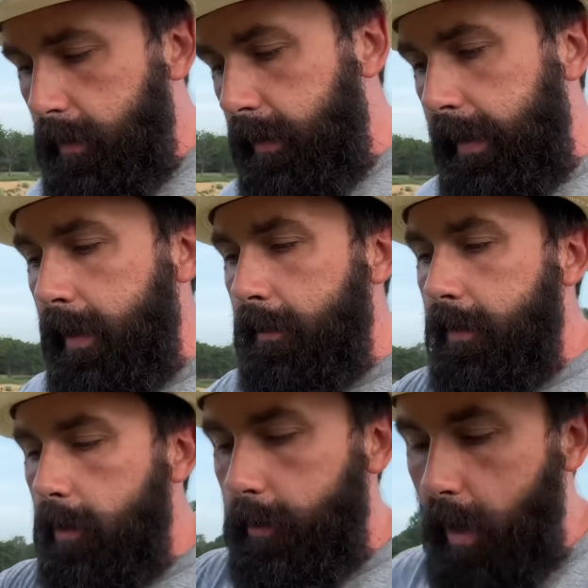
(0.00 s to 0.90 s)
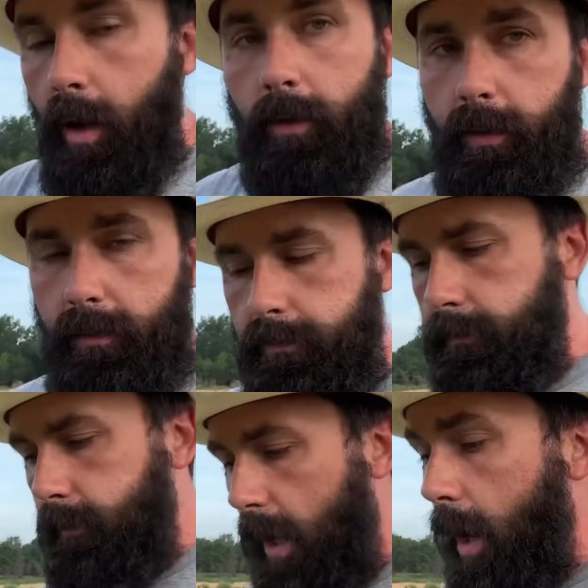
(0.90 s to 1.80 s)
and the new donklet
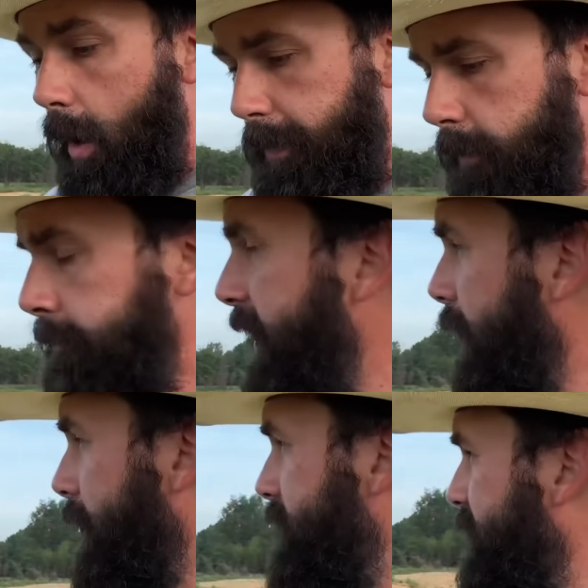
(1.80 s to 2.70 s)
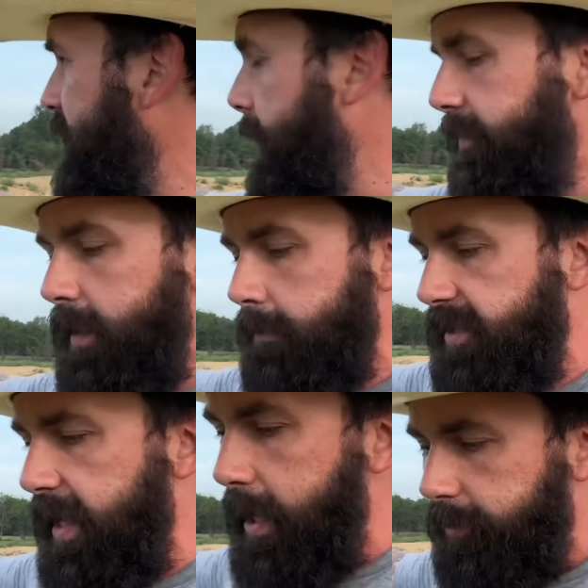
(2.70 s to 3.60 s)
up to keep them
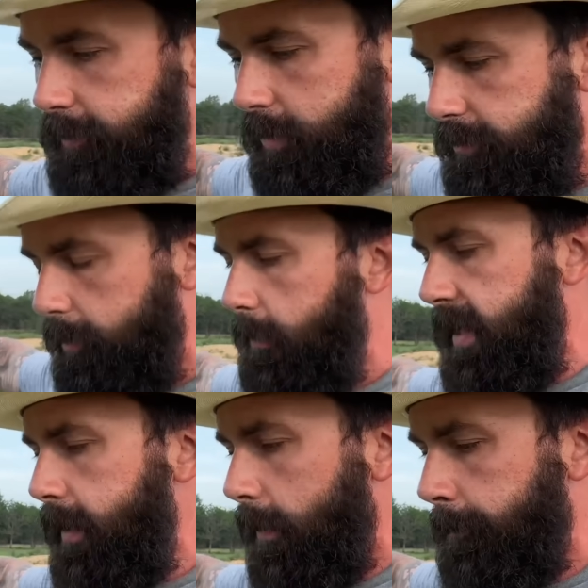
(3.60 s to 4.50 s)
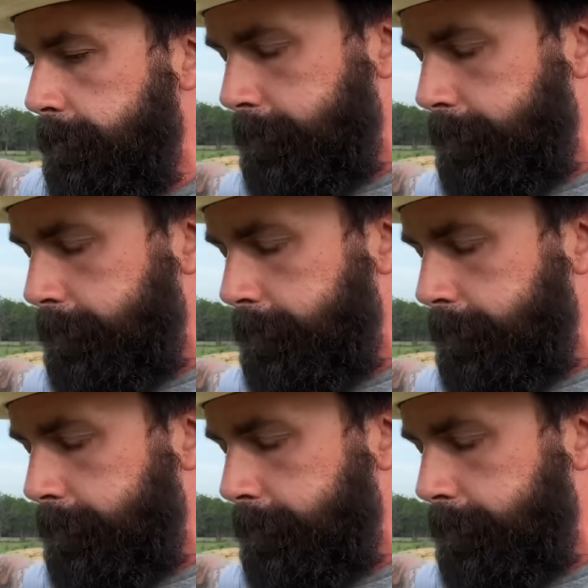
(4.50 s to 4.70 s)
safe from him.